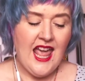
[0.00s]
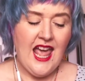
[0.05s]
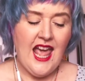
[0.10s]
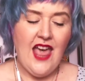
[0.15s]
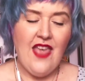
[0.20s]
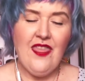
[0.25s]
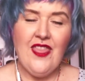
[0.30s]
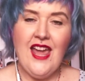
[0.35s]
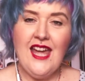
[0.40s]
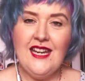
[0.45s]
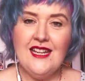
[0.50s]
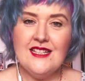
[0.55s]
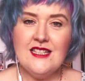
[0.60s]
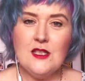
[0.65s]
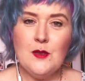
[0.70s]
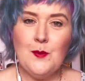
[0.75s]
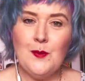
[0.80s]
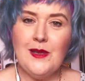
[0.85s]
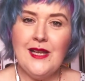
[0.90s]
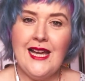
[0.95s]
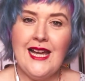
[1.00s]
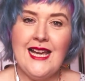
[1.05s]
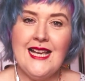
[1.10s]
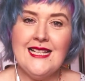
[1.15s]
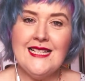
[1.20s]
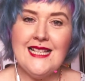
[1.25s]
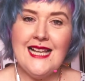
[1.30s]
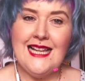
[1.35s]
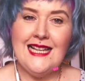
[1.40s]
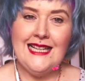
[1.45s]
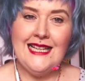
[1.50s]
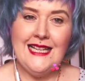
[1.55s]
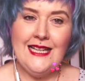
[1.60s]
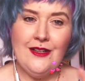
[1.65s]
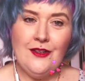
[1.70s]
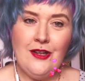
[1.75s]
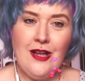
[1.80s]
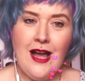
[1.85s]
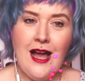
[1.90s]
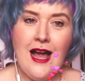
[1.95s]
and that is to place a
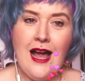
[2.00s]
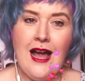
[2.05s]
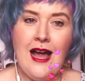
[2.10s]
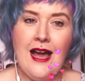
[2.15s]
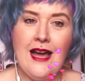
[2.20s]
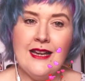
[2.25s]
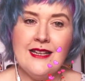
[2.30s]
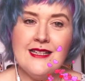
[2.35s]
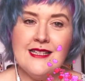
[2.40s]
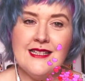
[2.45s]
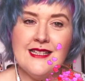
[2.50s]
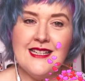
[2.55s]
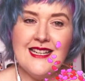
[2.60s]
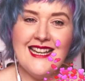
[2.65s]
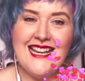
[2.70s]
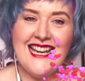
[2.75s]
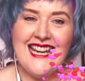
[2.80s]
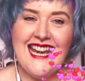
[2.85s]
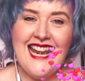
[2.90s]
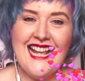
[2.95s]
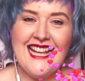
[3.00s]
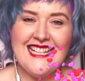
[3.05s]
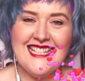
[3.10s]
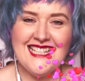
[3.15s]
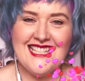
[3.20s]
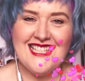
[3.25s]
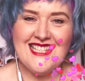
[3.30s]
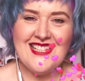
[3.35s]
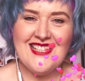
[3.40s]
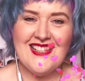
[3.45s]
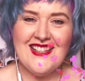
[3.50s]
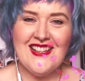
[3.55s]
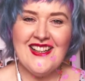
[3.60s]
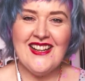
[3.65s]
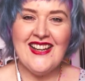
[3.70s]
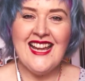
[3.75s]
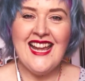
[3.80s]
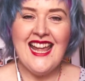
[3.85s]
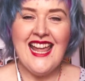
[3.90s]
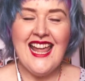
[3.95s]
little heart next to
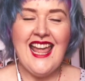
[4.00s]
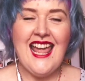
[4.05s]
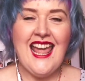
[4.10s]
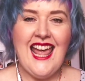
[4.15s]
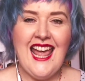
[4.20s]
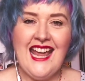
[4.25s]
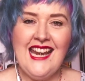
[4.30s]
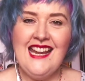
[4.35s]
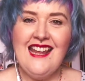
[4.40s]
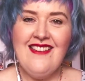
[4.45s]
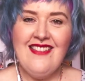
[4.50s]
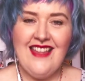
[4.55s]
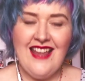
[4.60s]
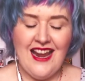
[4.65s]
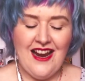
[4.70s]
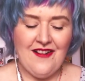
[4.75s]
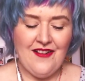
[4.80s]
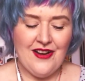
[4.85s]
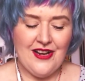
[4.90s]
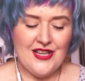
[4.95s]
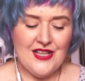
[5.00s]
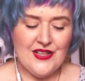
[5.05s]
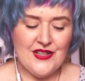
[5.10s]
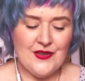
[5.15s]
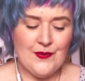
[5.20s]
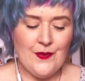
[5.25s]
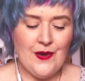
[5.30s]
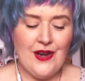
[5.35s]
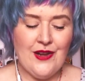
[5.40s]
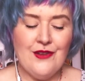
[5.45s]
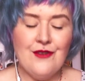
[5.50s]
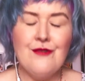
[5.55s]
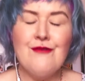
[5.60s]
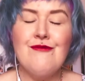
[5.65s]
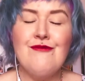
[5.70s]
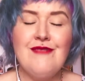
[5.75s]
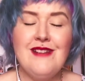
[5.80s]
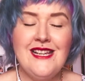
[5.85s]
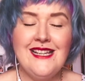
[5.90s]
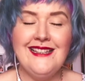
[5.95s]
any of the areas where you're
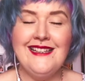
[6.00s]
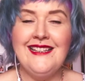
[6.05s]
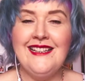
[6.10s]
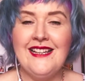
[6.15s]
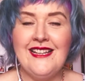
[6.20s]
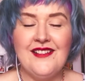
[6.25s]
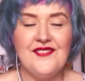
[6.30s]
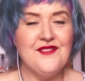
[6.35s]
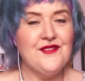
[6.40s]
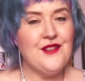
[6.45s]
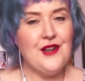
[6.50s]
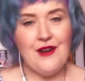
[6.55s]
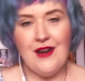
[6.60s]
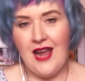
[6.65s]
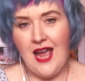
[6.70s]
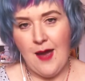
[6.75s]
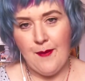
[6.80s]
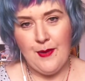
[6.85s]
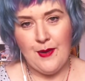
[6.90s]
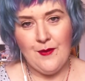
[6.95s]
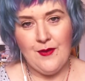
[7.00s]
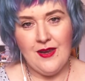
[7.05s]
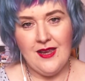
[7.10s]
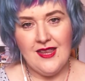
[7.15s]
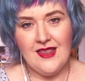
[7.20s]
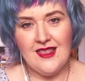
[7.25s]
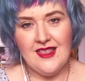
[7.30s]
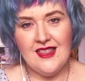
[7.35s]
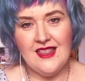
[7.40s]
really very happy with.